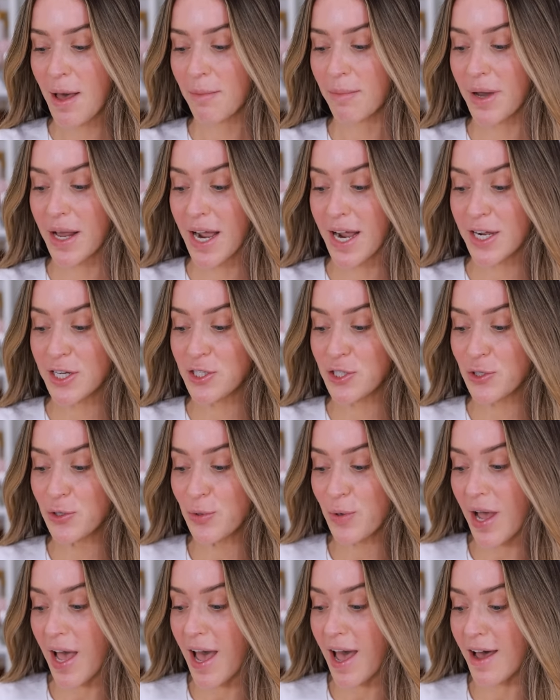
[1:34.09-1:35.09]
but I
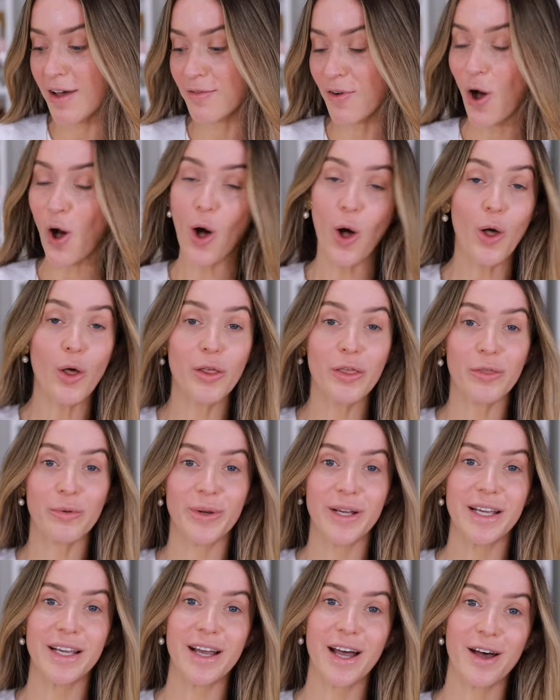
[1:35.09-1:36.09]
do have all
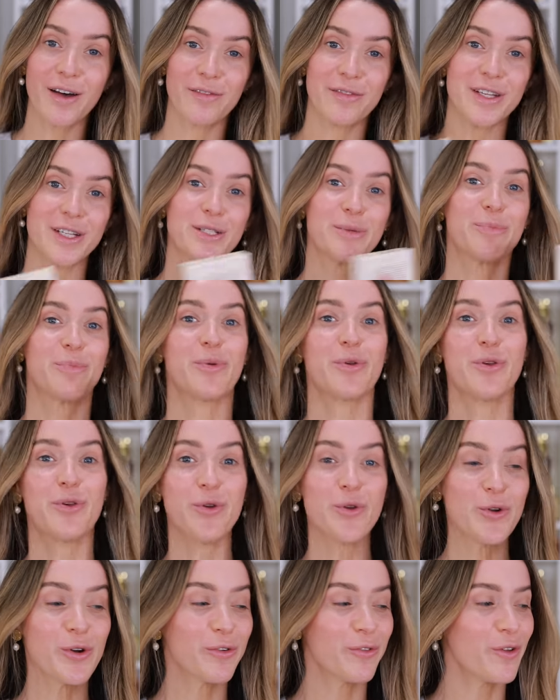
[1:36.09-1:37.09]
three of these
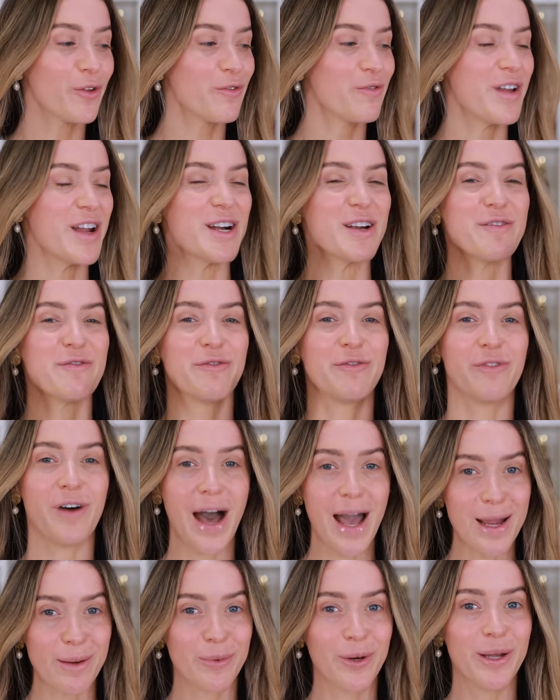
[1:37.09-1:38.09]
beautiful, very
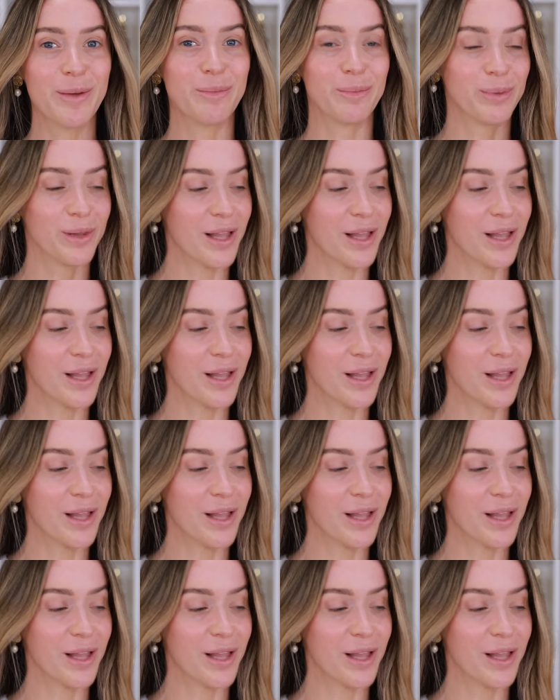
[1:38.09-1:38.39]
vibrant